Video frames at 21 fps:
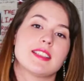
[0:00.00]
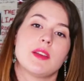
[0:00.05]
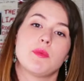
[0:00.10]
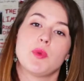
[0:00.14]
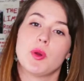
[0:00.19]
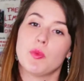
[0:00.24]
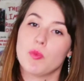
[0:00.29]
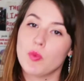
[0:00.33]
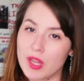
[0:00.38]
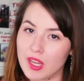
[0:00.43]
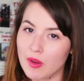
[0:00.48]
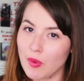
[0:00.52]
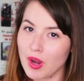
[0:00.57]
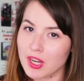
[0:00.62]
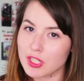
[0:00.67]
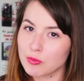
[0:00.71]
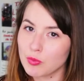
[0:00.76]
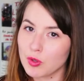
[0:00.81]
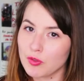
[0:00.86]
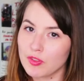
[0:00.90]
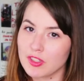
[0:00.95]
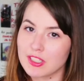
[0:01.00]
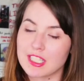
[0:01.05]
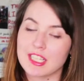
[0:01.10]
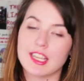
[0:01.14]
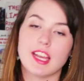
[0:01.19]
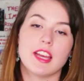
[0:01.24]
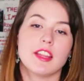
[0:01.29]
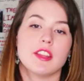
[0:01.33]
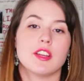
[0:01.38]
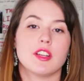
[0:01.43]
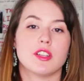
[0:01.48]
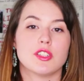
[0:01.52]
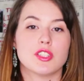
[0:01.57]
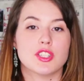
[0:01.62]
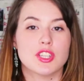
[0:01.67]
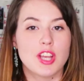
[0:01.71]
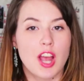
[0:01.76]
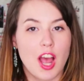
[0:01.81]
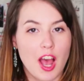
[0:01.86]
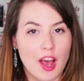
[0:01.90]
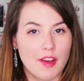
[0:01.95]
and when we watch movies together,
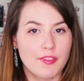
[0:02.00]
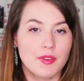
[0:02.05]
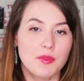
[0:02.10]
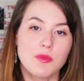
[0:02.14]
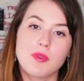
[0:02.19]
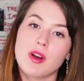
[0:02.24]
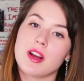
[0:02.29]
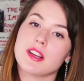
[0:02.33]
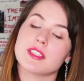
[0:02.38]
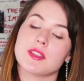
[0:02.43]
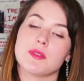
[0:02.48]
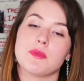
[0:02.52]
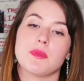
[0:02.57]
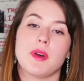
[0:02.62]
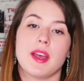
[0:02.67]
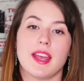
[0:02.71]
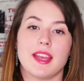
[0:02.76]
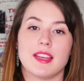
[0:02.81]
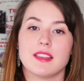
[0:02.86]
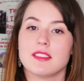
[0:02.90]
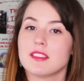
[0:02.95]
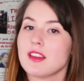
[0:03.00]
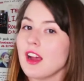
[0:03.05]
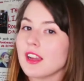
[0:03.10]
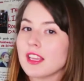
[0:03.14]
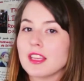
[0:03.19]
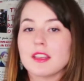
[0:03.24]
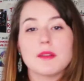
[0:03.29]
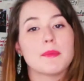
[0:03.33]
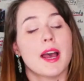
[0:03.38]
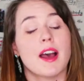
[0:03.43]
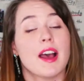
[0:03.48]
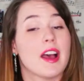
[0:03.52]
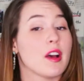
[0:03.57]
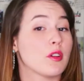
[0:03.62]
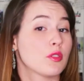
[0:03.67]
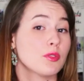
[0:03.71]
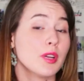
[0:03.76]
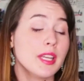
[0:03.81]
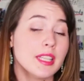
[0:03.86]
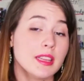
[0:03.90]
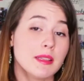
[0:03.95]
she often walks away talking about how
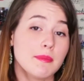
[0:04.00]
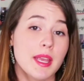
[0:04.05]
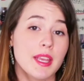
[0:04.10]
great the